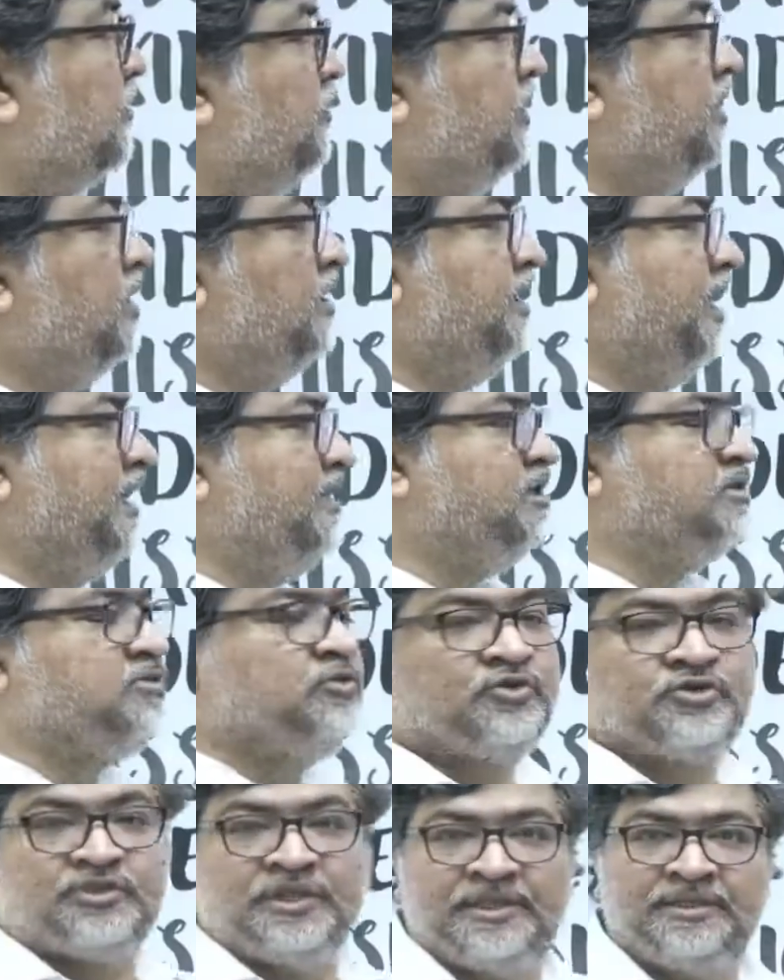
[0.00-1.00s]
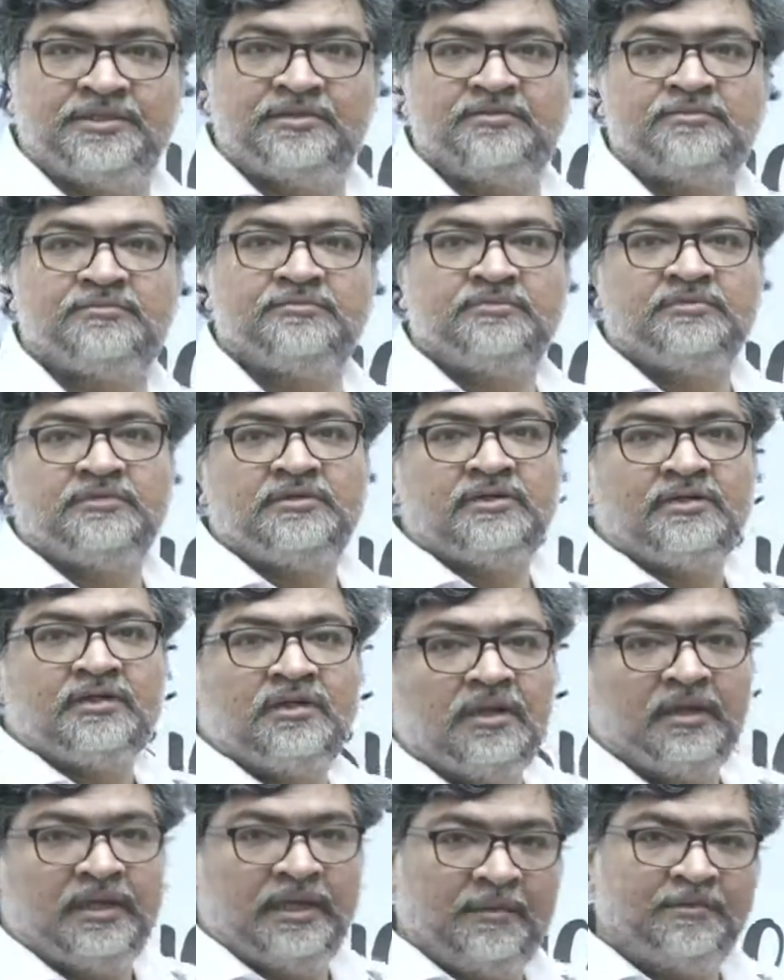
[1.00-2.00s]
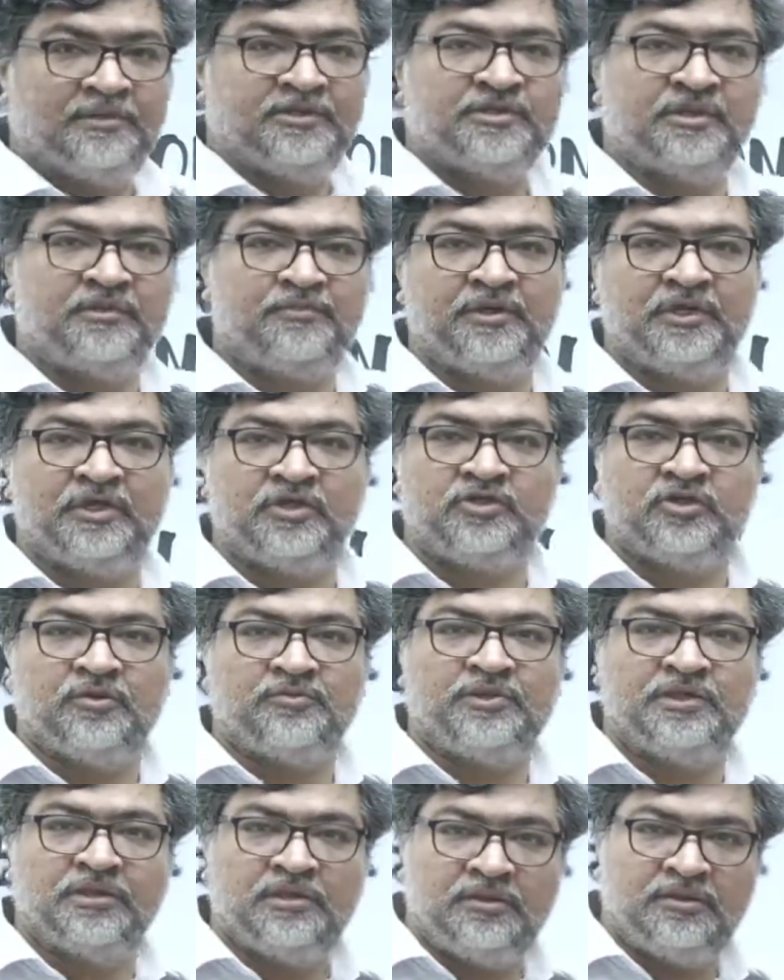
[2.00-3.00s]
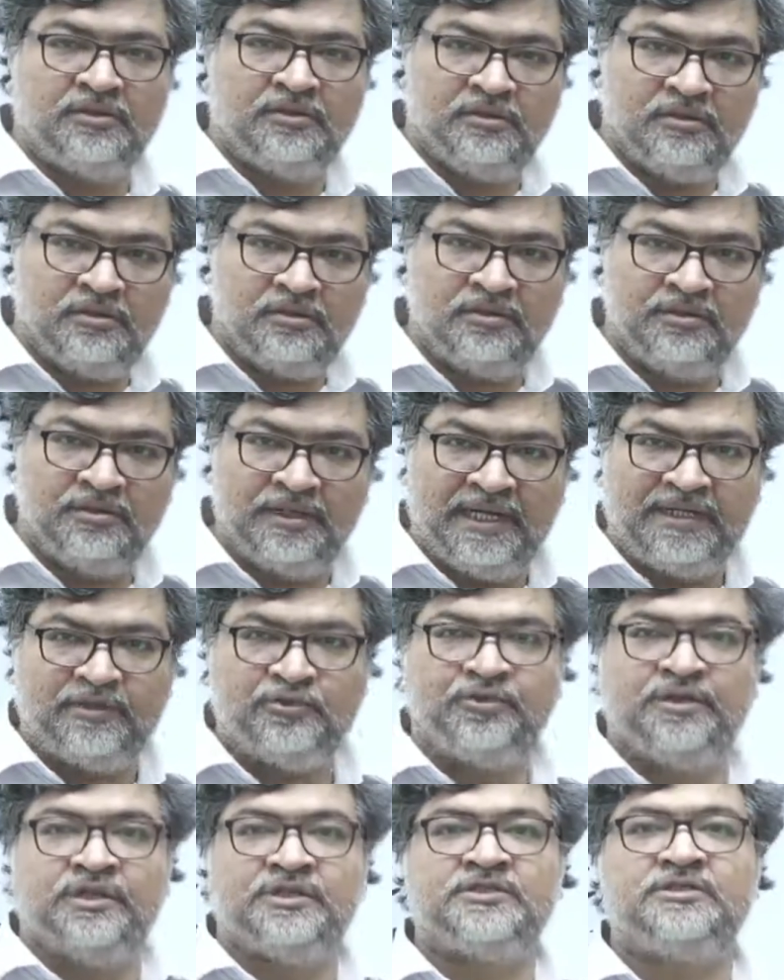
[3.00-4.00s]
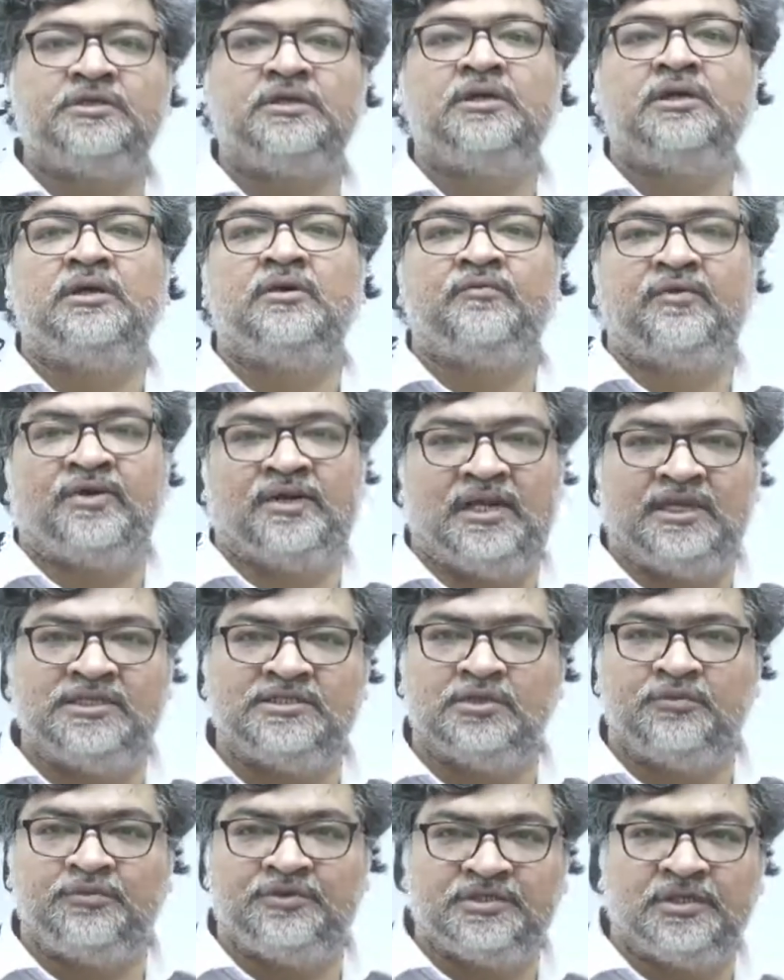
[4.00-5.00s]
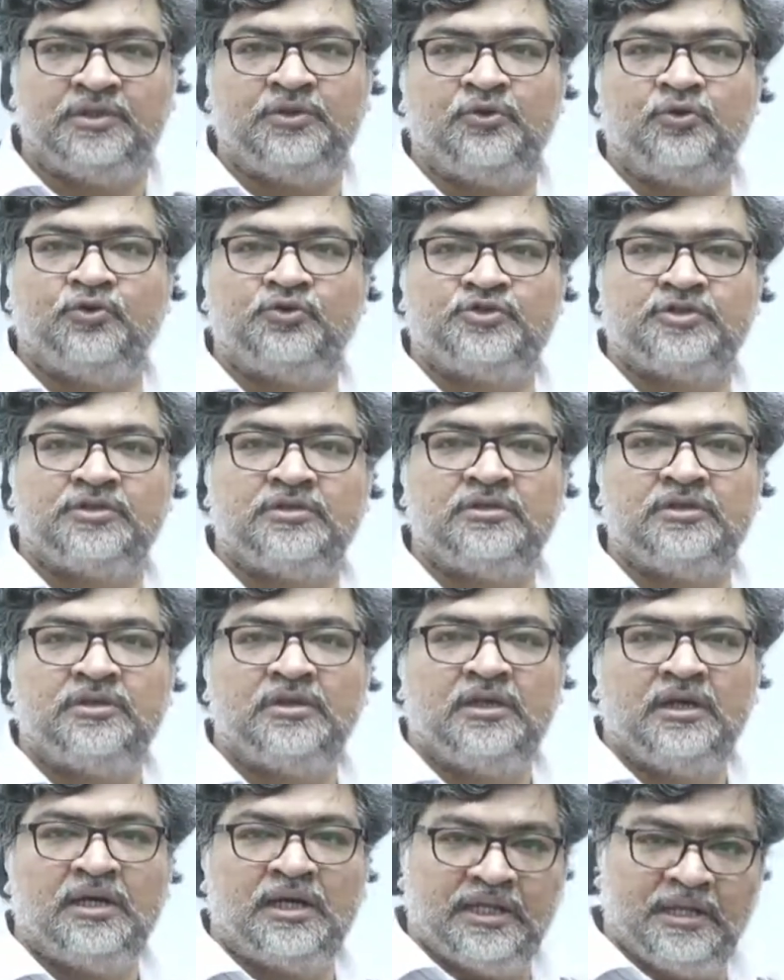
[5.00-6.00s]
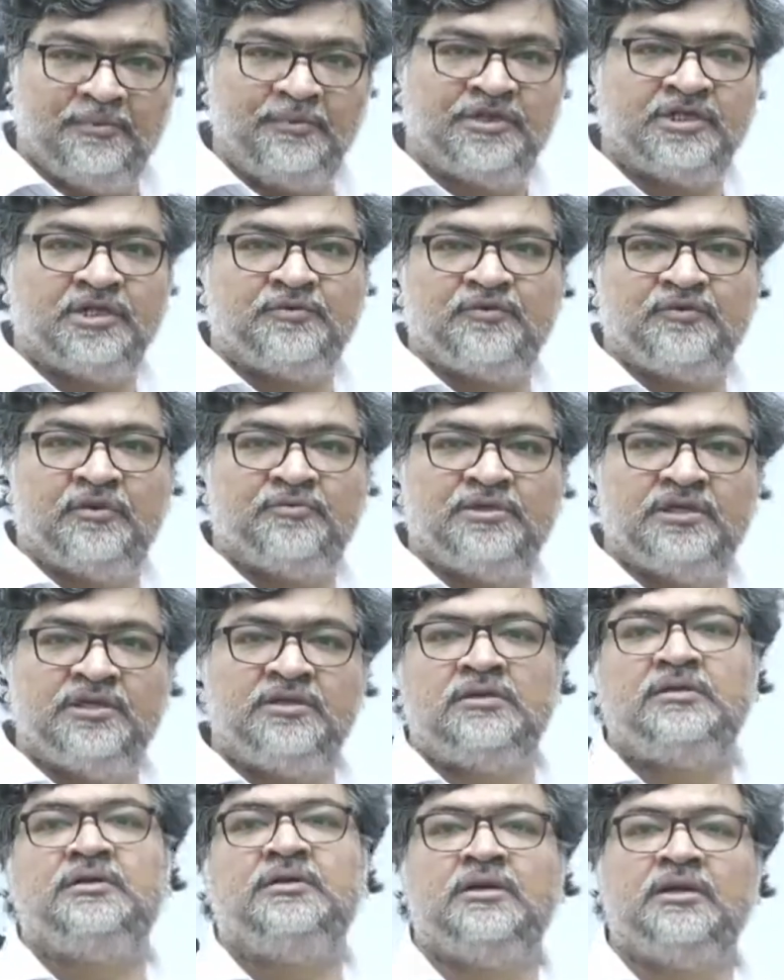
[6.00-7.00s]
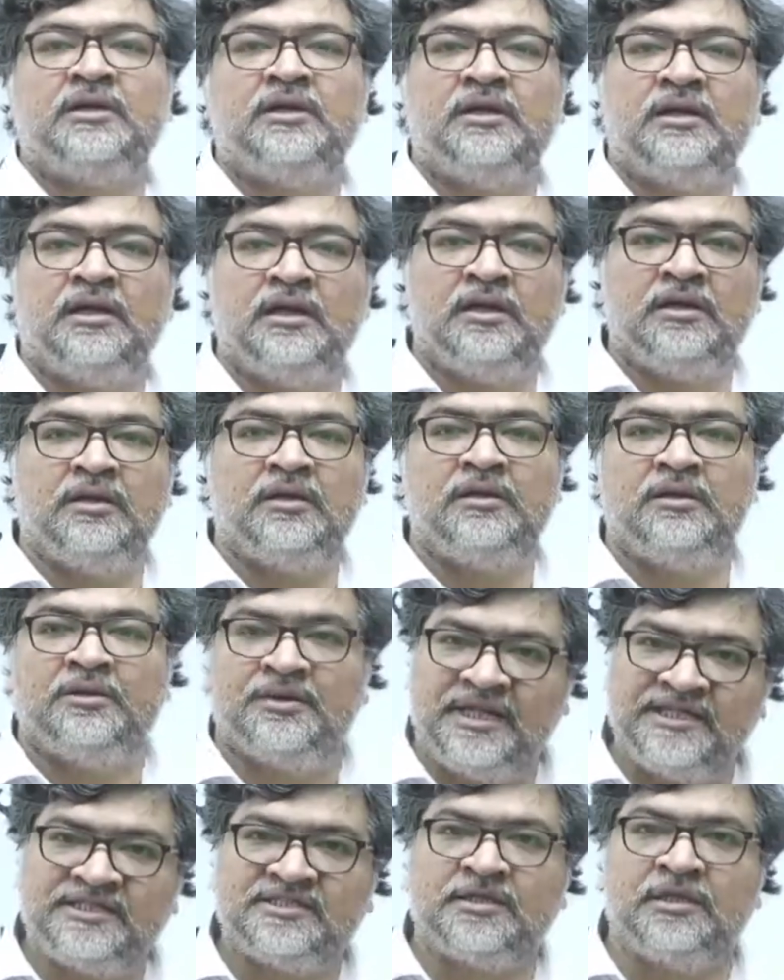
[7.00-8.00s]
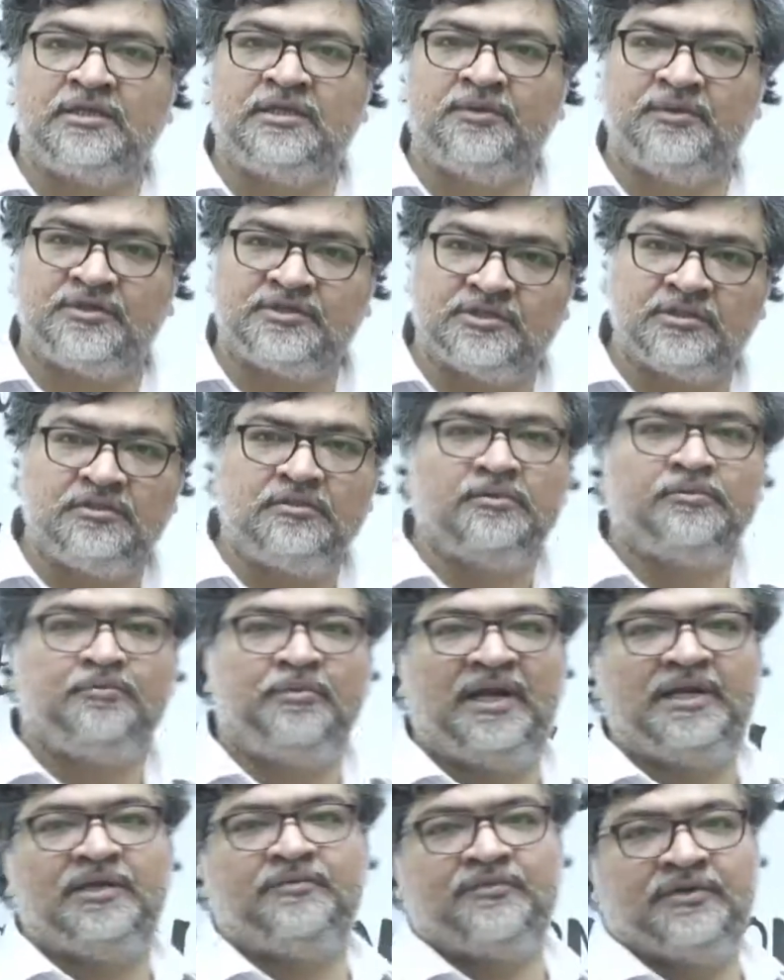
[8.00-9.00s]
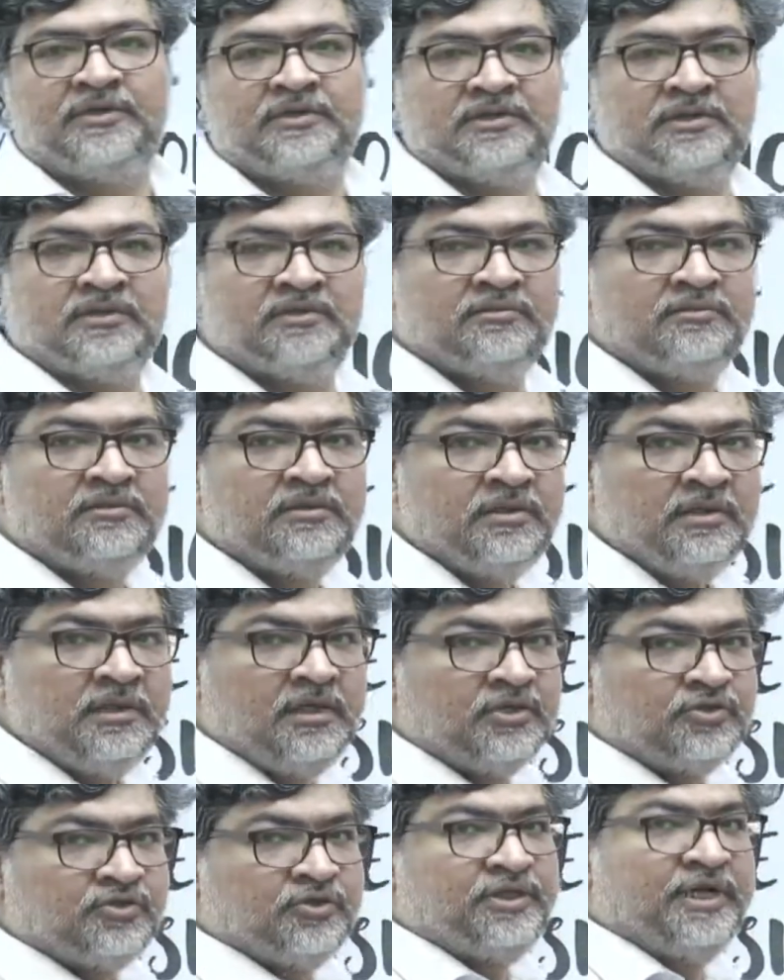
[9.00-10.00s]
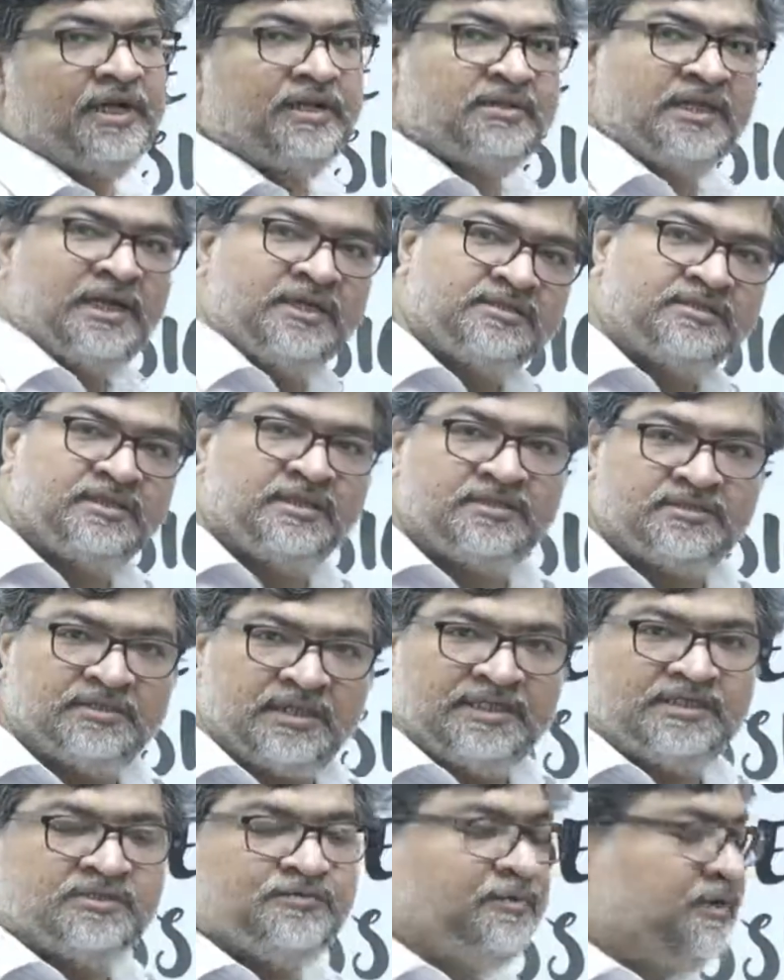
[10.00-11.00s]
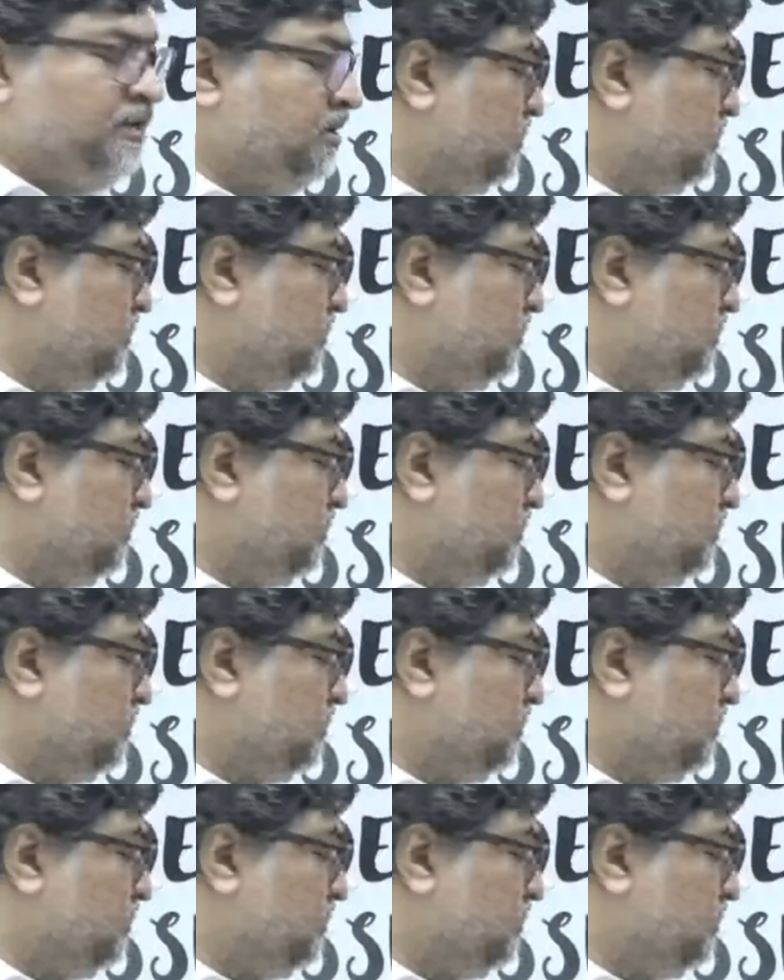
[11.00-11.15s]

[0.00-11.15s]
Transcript: nitrous oxide emission, because of the nitrogenous fertilizer which are used, are emitted from the rice cultivation paddy field. So there the answer is rice field.